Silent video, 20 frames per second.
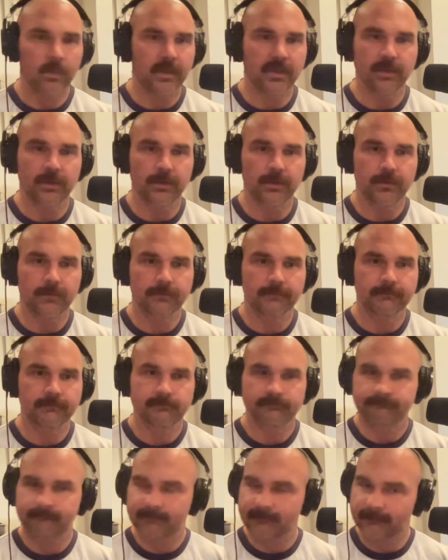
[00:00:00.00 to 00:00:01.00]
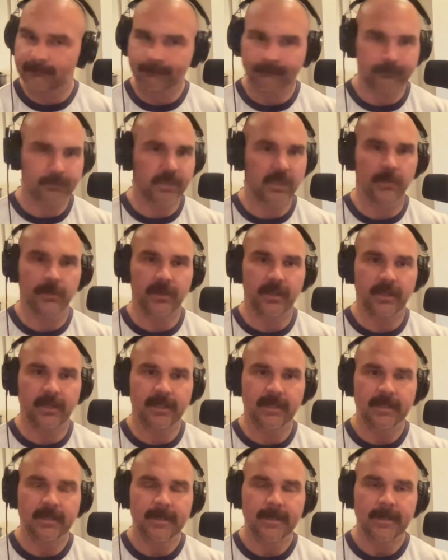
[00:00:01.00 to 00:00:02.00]
do,
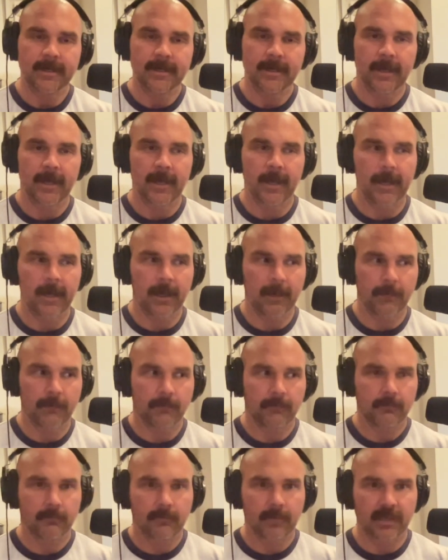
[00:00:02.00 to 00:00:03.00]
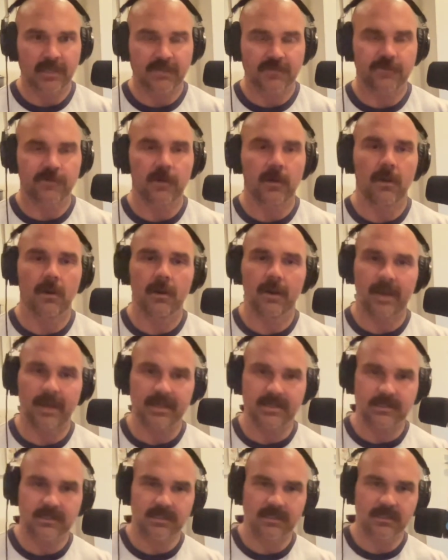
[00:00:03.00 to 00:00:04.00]
period. As far
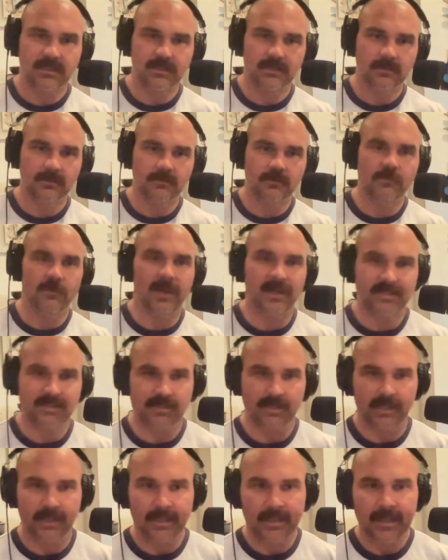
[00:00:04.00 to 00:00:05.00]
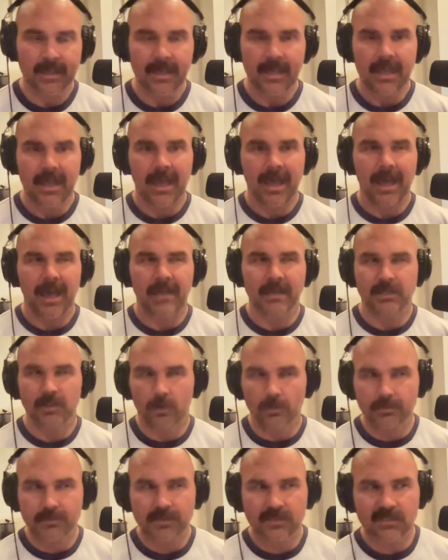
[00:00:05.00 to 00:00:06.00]
as wrestling, I
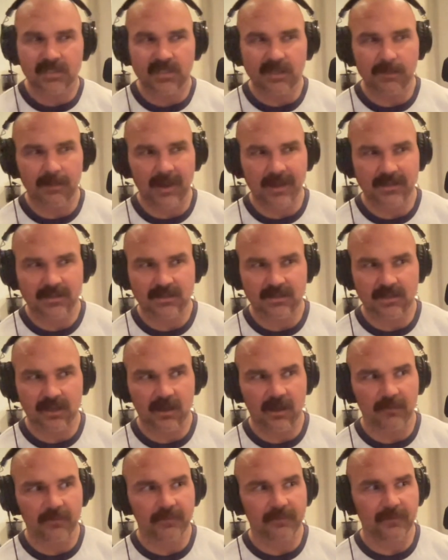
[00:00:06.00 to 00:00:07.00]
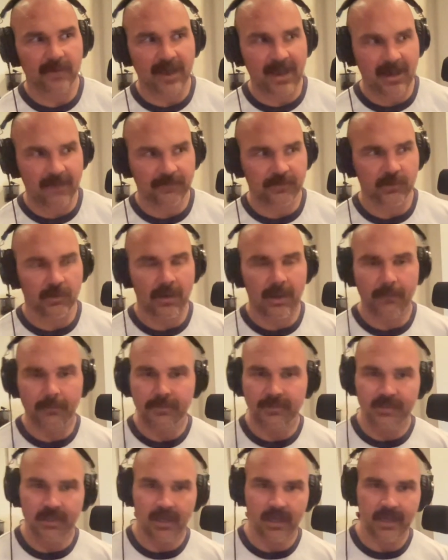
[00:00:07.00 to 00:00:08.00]
don't see myself after
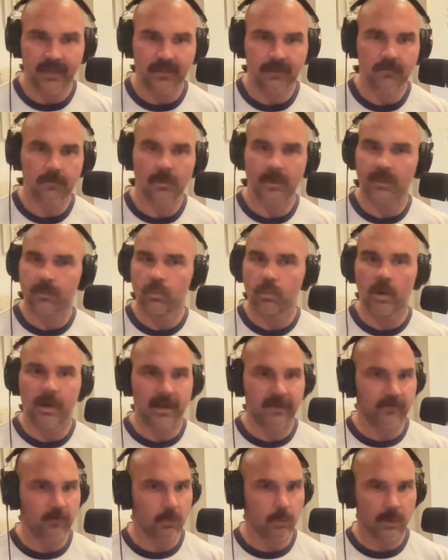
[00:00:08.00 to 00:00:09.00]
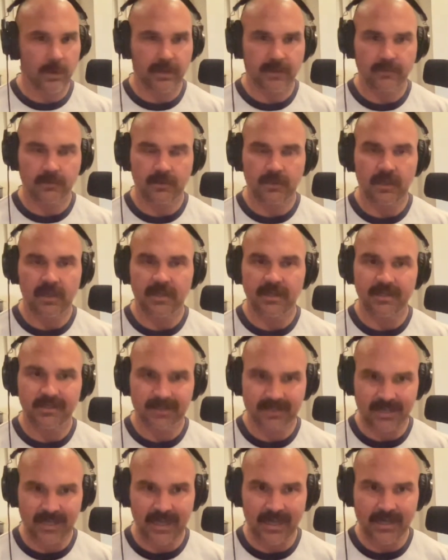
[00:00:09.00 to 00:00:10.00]
I'm done with whatever we're going to
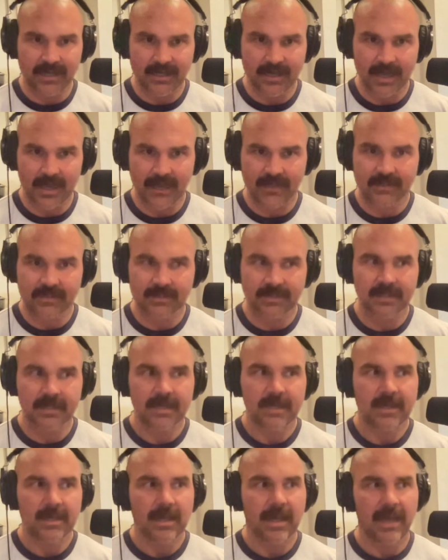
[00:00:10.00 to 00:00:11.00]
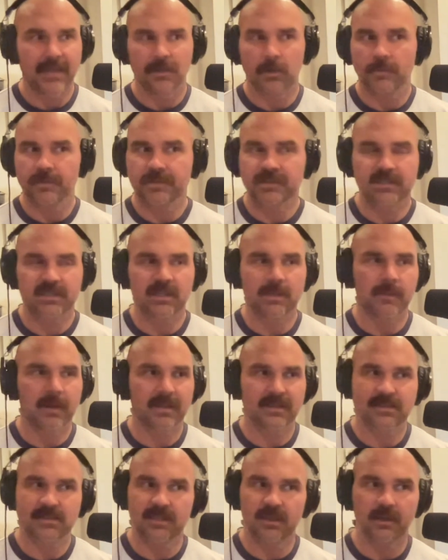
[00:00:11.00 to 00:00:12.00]
decide next. I don't see
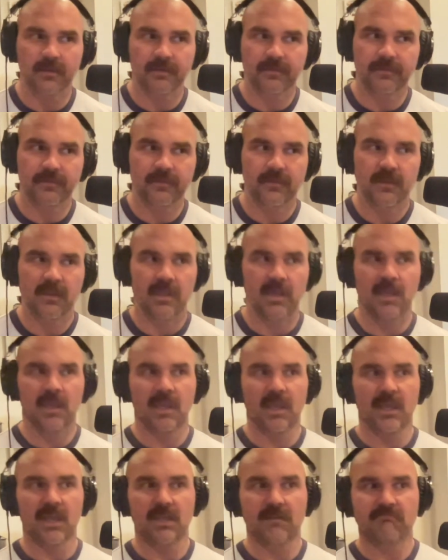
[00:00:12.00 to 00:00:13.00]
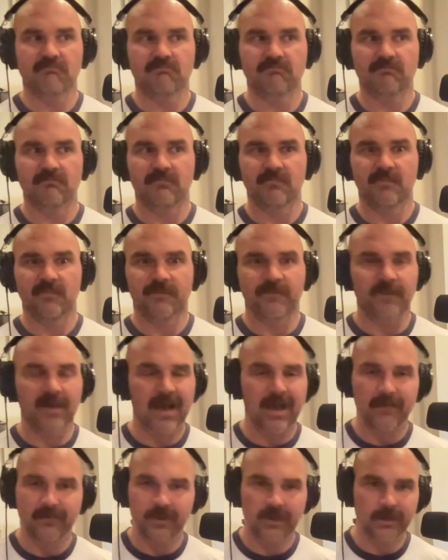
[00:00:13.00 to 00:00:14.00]
myself in
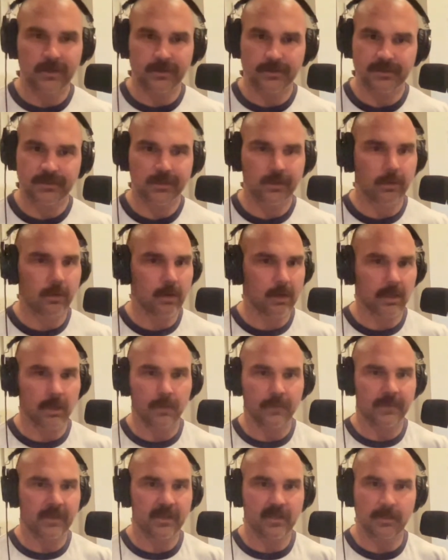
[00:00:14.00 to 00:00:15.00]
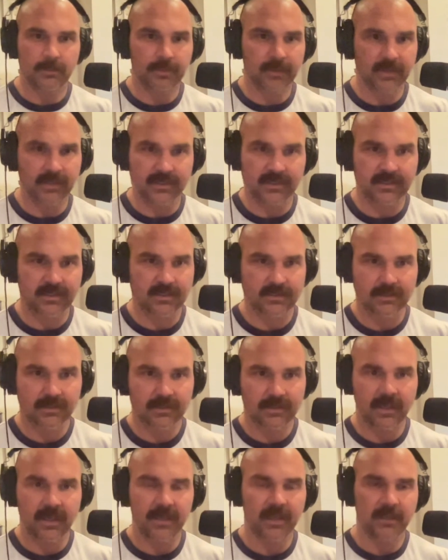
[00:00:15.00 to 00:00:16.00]
5 years going on the independence
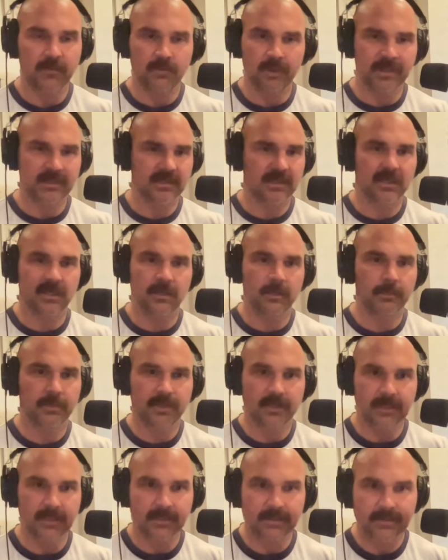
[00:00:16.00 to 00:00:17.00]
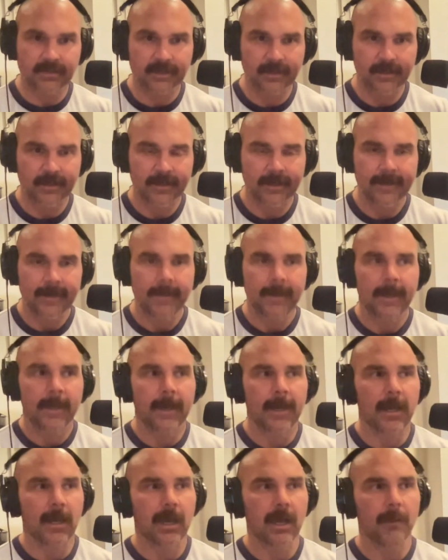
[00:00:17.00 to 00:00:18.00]
and wrestling independence.
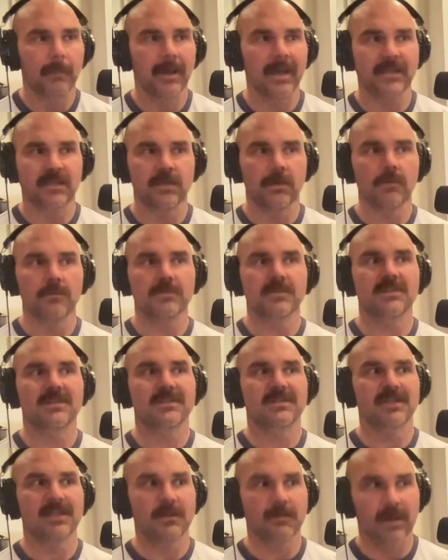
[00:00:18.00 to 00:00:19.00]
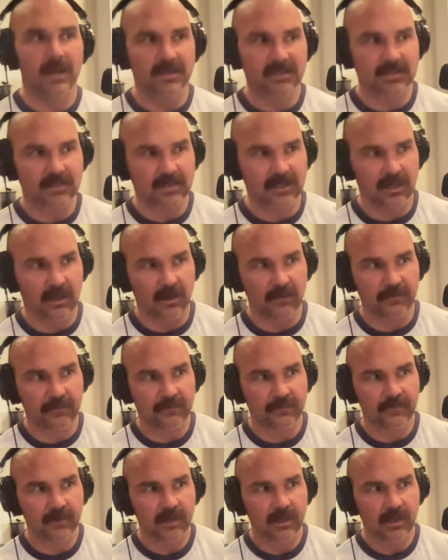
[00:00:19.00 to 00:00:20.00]
I don't see
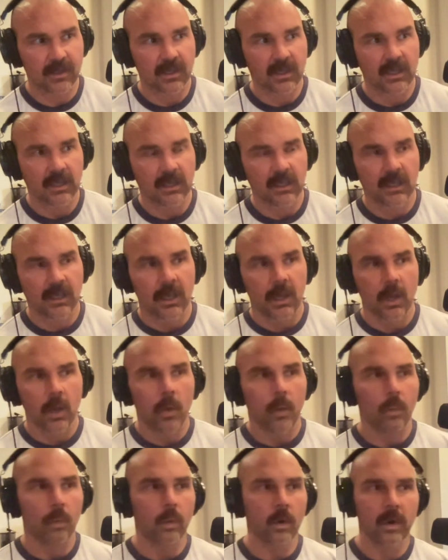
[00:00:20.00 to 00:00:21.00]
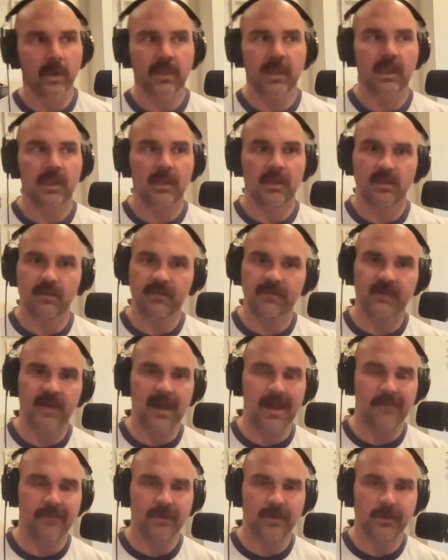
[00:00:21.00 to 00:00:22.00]
myself working in
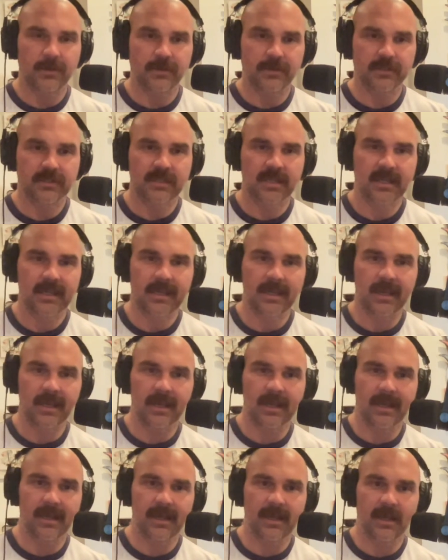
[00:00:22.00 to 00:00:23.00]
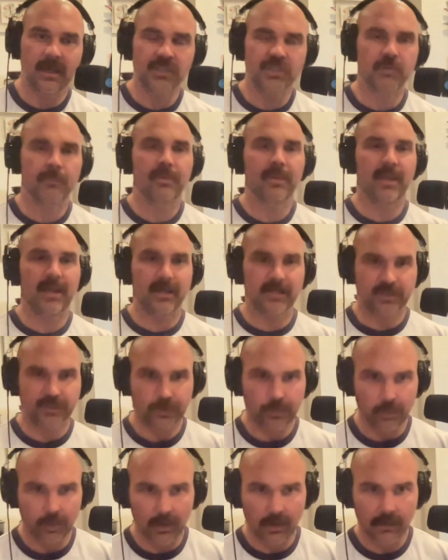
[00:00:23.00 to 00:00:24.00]
5 years, a Japan
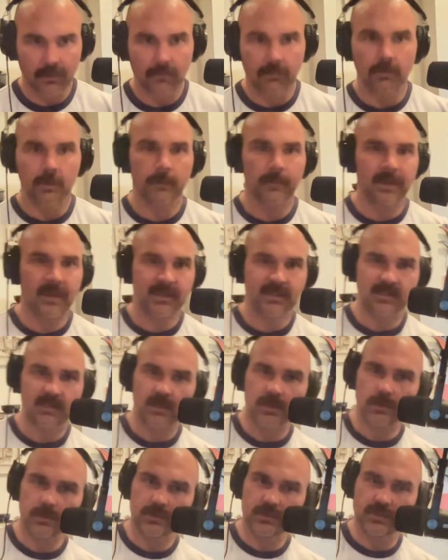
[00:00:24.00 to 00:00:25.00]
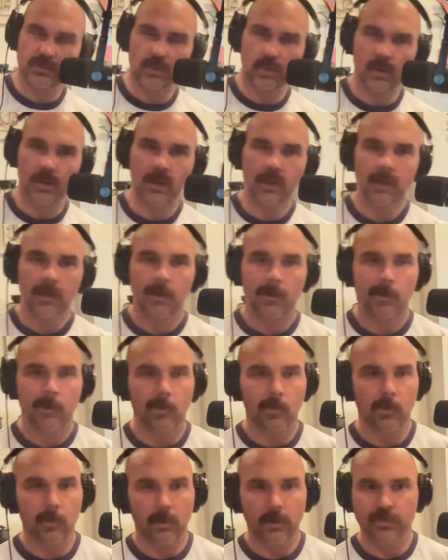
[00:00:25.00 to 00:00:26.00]
tour or a Mexico tour,
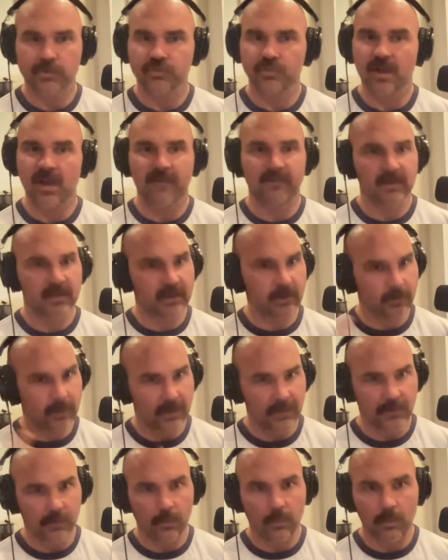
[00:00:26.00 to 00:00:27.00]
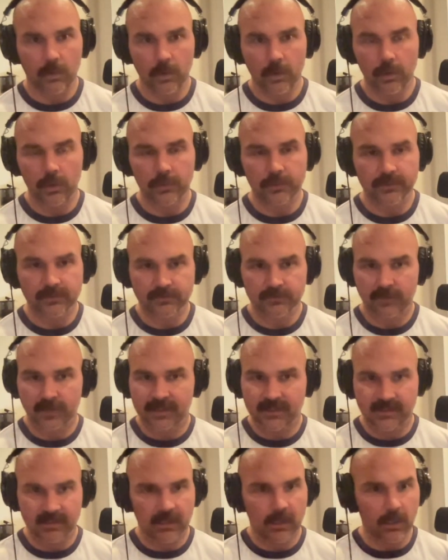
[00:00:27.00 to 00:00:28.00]
or traveling around the world and
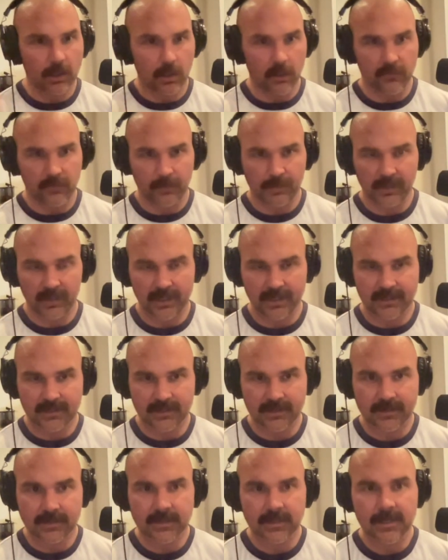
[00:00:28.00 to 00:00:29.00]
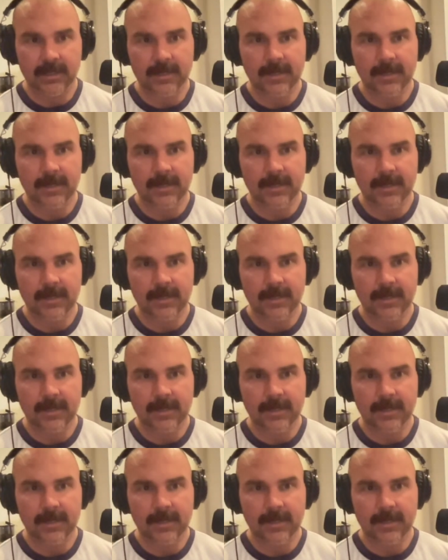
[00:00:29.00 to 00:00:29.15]
wrestling all over places.